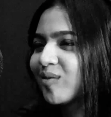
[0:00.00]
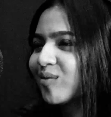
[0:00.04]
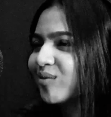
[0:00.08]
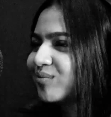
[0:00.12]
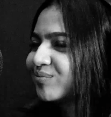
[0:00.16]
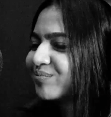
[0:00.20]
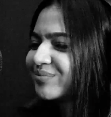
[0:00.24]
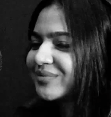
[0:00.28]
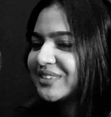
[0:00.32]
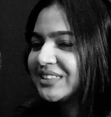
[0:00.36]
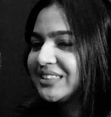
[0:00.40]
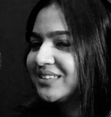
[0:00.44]

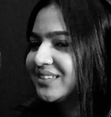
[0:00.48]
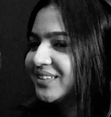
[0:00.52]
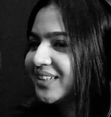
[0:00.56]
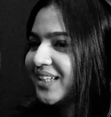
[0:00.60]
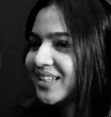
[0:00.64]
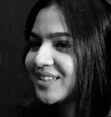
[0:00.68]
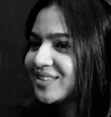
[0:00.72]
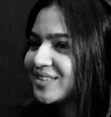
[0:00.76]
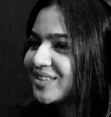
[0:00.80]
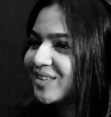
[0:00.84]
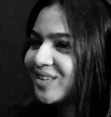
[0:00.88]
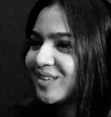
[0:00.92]
Oh,
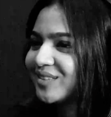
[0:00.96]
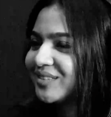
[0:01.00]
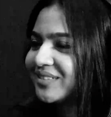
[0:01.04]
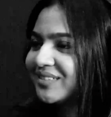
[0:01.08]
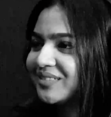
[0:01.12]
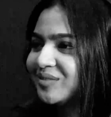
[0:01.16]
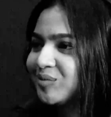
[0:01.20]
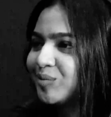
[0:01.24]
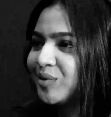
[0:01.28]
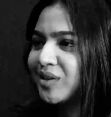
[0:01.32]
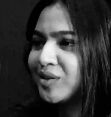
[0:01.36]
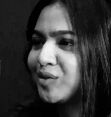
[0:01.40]
that's not
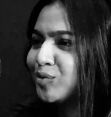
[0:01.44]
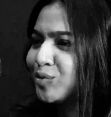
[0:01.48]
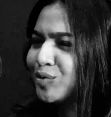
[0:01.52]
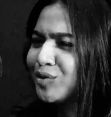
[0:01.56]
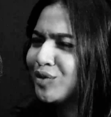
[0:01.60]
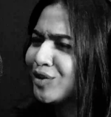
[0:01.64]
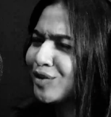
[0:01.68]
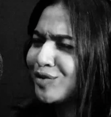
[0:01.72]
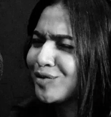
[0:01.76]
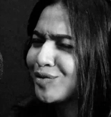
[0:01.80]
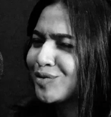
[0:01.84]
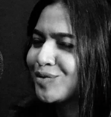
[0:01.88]
what
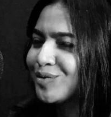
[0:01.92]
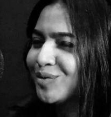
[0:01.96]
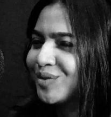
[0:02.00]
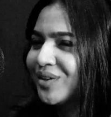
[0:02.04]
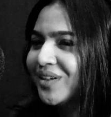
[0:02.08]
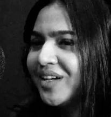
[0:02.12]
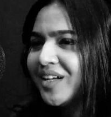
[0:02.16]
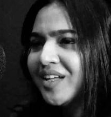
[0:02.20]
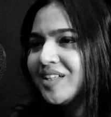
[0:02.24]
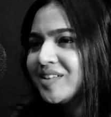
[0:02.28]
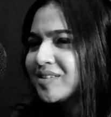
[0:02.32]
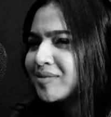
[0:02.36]
good girls
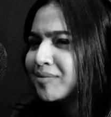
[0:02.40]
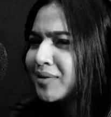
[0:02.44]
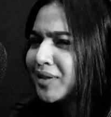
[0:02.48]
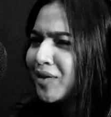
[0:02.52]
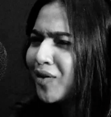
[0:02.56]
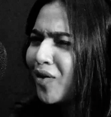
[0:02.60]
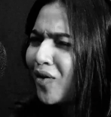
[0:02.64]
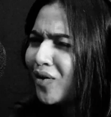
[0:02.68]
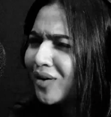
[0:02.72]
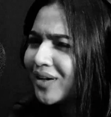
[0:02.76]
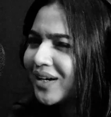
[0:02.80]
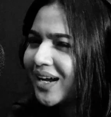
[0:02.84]
do. Right. It's
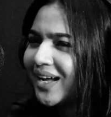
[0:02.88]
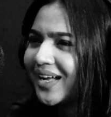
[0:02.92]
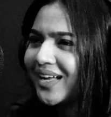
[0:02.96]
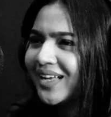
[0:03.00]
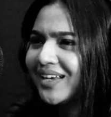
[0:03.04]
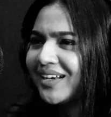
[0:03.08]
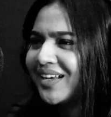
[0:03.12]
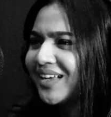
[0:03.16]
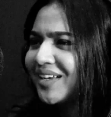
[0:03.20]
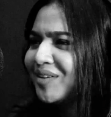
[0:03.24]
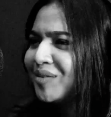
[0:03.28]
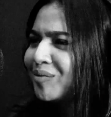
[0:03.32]
like, all
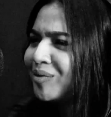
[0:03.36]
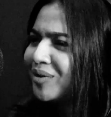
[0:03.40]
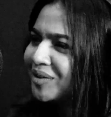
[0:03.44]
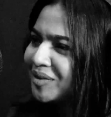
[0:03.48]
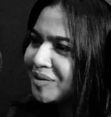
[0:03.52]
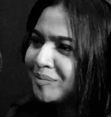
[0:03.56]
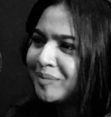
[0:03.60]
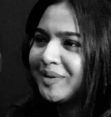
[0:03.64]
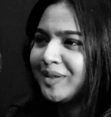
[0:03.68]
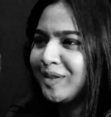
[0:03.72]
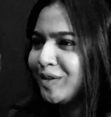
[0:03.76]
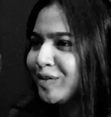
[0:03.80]
right, I don't
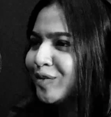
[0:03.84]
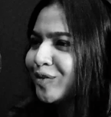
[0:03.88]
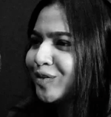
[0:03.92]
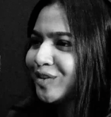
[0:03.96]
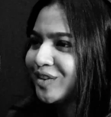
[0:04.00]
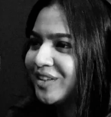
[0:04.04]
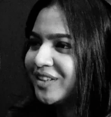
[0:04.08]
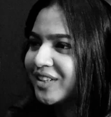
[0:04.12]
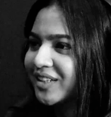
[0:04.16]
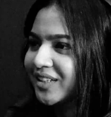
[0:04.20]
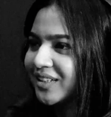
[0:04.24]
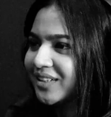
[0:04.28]
want to be a
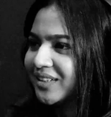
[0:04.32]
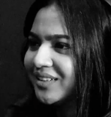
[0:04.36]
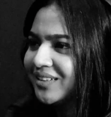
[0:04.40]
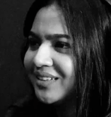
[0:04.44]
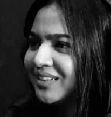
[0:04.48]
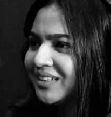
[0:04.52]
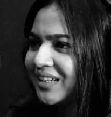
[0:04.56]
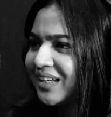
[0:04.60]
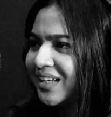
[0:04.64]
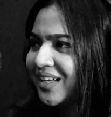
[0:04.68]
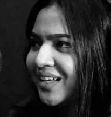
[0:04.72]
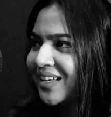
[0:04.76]
good girl.
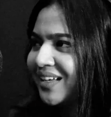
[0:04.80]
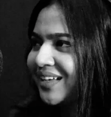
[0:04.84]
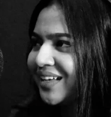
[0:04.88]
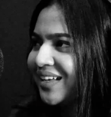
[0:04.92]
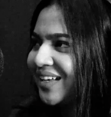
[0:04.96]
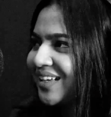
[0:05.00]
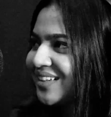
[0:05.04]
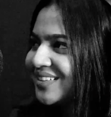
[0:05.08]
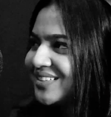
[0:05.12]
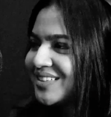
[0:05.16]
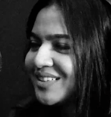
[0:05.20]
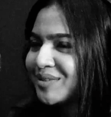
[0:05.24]
Right.
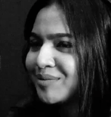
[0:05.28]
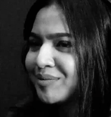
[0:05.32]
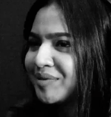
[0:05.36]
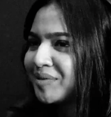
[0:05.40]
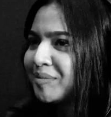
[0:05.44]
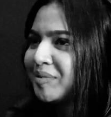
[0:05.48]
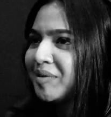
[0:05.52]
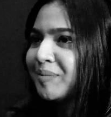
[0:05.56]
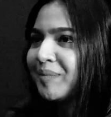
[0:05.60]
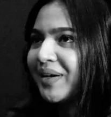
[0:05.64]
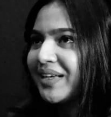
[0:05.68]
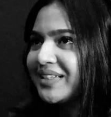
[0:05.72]
I just
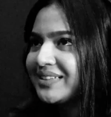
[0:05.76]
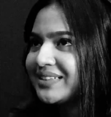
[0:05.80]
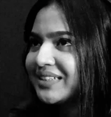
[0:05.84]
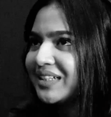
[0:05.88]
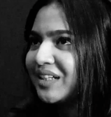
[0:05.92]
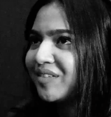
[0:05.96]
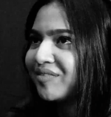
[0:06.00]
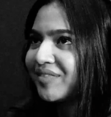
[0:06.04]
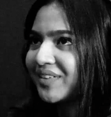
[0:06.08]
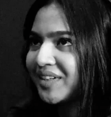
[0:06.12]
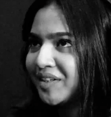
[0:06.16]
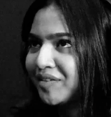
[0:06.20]
want to be
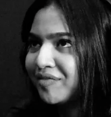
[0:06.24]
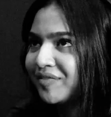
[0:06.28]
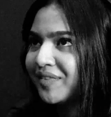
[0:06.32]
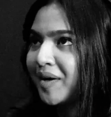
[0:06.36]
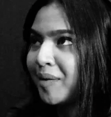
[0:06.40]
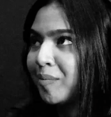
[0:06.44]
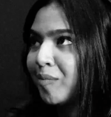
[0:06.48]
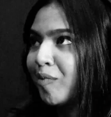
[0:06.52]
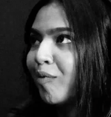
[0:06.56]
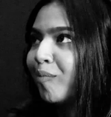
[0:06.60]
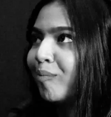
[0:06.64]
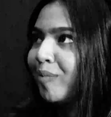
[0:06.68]
myself. And if
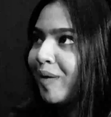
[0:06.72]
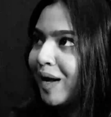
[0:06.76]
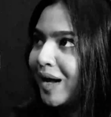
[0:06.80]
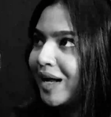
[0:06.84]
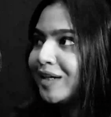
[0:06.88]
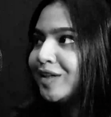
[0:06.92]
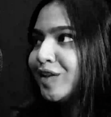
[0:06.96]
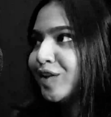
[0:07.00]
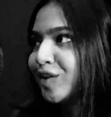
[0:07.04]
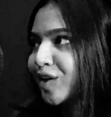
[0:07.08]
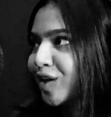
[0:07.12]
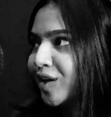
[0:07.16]
I'm a
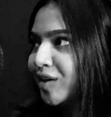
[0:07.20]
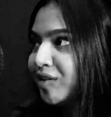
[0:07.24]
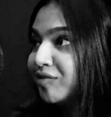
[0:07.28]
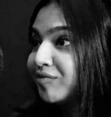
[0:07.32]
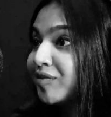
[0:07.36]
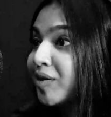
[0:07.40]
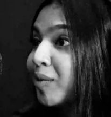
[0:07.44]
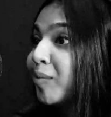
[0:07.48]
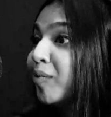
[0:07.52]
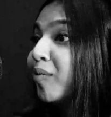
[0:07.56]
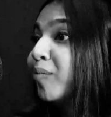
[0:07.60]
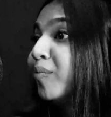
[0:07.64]
bad girl,
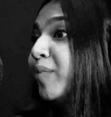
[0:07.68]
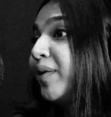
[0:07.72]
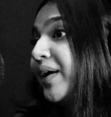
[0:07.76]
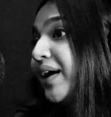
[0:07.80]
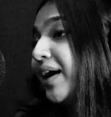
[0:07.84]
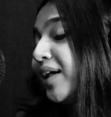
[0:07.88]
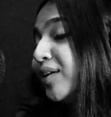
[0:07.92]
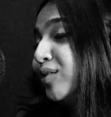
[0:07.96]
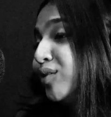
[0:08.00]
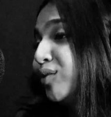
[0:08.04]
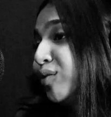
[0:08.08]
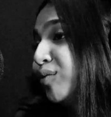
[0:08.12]
if I'm a
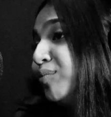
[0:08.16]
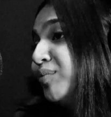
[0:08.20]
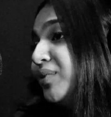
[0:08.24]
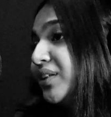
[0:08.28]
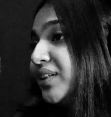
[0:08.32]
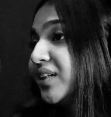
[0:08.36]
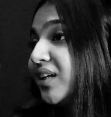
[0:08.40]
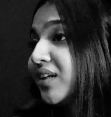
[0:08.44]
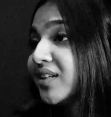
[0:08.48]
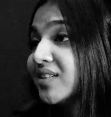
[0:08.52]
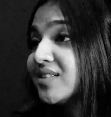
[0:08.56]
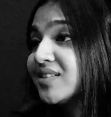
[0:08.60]
beadub,
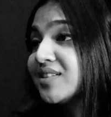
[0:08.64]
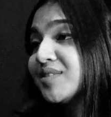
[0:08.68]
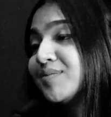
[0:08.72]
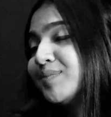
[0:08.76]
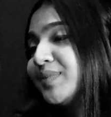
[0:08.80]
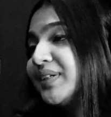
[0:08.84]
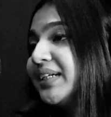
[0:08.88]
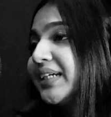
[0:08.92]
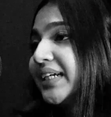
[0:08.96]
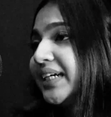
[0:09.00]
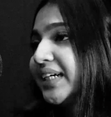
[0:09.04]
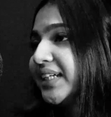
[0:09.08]
then I'll
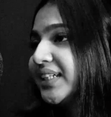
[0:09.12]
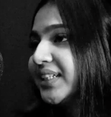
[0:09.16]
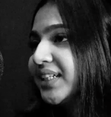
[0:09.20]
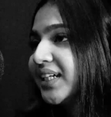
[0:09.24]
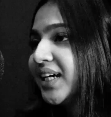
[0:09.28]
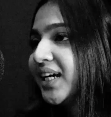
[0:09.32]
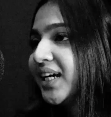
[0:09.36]
just be it.